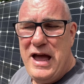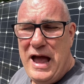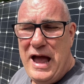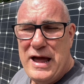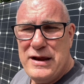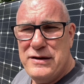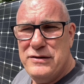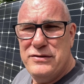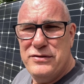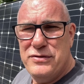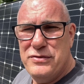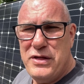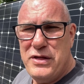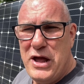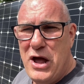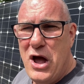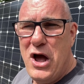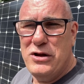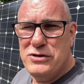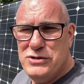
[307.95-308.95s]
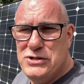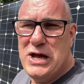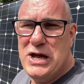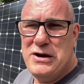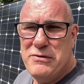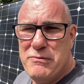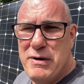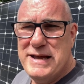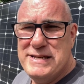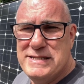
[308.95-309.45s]
and they are
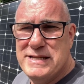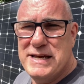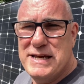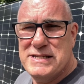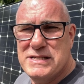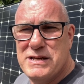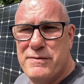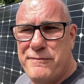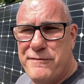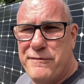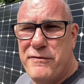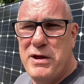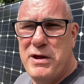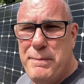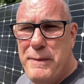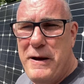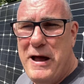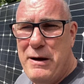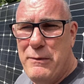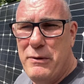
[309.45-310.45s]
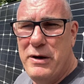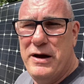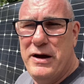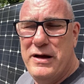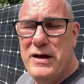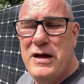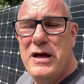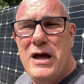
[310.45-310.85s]
generating some free power.